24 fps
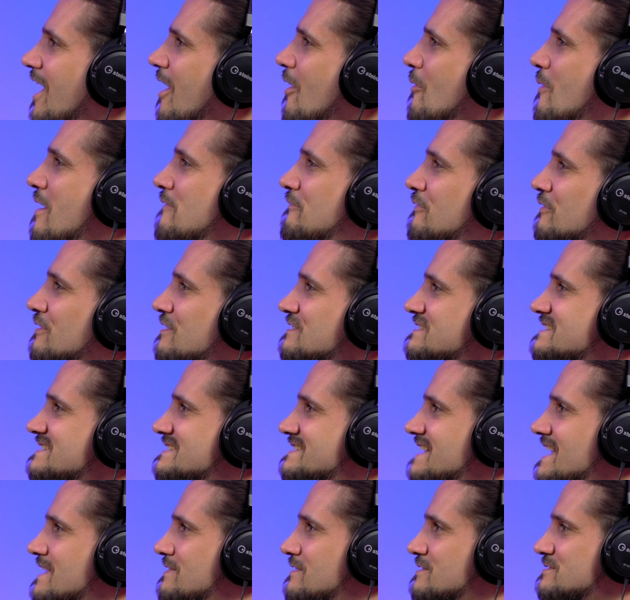Oh, I forgot to
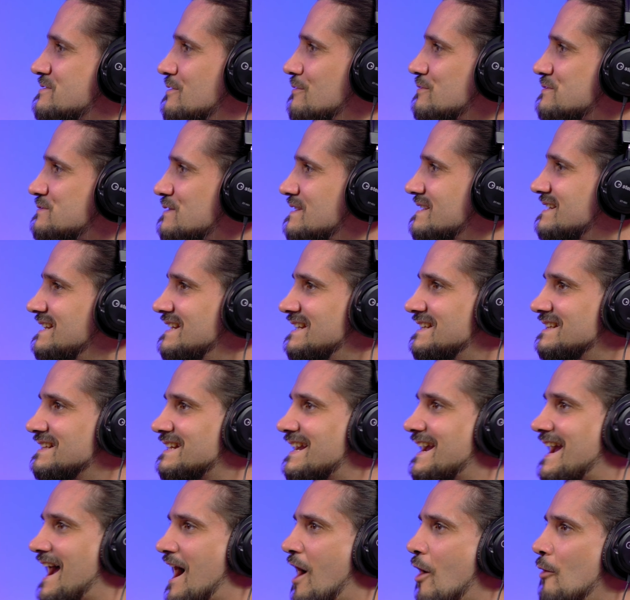say, there's also a little
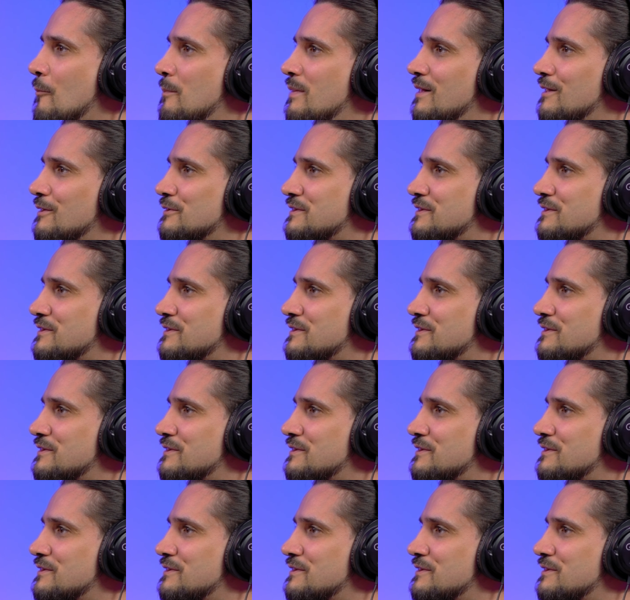cowbell